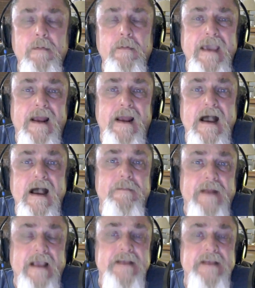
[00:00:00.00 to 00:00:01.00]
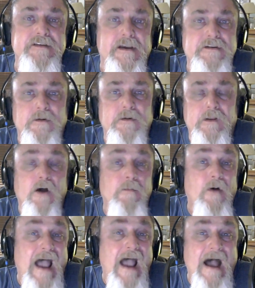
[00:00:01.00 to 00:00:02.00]
had a common ancestor with Homo
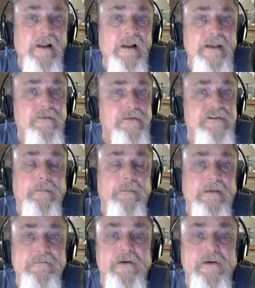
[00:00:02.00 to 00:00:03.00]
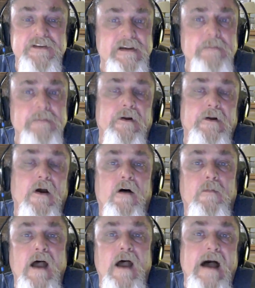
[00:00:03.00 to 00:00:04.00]
habilis or something very similar to
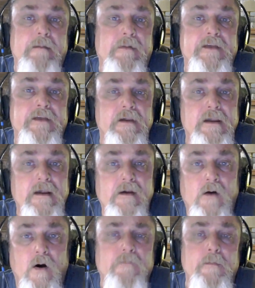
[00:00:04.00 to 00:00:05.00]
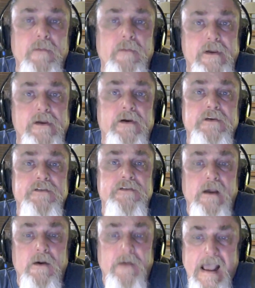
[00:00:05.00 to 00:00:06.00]
Homo habilis over a million years
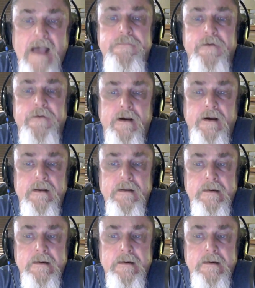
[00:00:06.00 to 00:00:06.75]
ago in Africa.